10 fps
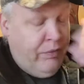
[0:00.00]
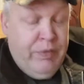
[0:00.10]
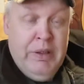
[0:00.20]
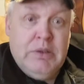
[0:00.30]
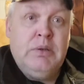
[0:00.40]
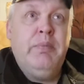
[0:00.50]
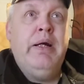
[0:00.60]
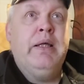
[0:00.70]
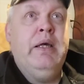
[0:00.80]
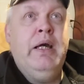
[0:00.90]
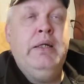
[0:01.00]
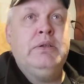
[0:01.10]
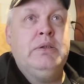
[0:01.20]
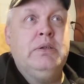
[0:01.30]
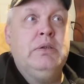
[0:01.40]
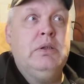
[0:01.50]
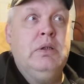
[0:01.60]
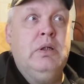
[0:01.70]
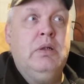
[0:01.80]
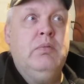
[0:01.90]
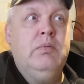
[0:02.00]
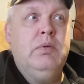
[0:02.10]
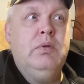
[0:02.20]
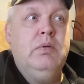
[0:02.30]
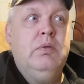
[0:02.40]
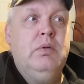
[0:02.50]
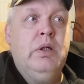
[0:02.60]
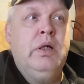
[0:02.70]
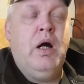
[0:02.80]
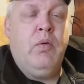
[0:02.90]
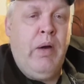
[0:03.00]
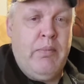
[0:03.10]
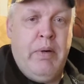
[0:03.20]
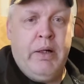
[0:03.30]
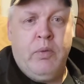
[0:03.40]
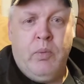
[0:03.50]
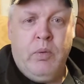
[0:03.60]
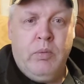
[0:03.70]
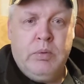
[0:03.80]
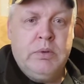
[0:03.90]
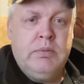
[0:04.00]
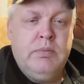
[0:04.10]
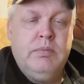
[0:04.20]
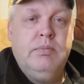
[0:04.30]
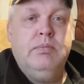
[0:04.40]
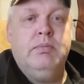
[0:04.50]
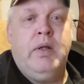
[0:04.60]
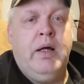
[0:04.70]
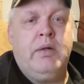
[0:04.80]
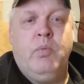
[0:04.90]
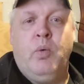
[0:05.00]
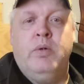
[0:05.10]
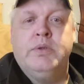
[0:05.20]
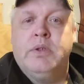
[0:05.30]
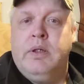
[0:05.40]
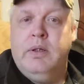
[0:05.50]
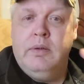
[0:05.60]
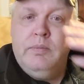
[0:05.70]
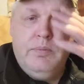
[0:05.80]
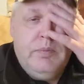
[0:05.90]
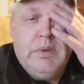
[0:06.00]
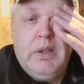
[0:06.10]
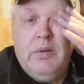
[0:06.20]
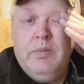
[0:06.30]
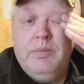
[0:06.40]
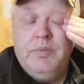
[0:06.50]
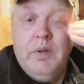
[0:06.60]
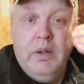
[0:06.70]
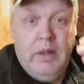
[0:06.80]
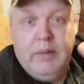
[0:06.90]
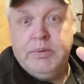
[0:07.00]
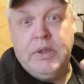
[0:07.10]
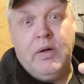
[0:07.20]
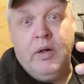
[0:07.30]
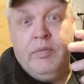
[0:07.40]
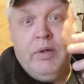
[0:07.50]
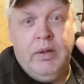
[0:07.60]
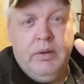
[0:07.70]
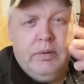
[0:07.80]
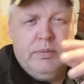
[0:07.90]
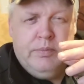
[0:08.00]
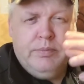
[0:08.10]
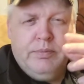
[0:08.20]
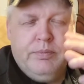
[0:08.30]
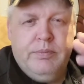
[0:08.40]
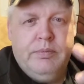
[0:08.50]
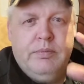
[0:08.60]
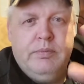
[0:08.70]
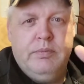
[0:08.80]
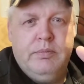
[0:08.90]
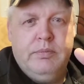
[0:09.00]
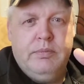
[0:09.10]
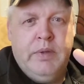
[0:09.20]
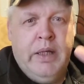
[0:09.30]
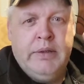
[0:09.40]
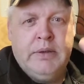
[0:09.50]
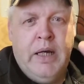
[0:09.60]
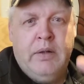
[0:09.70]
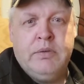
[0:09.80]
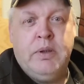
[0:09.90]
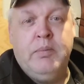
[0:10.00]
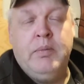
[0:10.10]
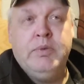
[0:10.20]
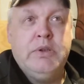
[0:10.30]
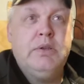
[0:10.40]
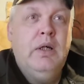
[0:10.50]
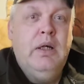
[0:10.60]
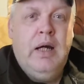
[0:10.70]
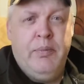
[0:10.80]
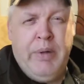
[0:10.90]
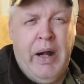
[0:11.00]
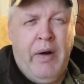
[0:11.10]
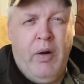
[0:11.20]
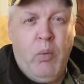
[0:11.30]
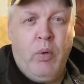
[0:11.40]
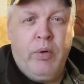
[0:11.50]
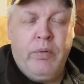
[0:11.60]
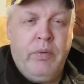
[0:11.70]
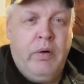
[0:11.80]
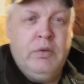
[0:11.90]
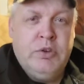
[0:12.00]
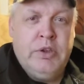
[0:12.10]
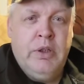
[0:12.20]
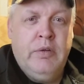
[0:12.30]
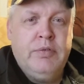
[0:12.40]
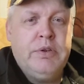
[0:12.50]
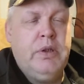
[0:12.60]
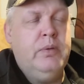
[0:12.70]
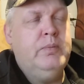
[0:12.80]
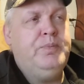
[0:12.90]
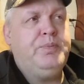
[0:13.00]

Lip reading: I finished the medications, it got right back to where it was like worse again. So, and I'm sorry if I look dazed out or something. I'm tired. I work third shift, so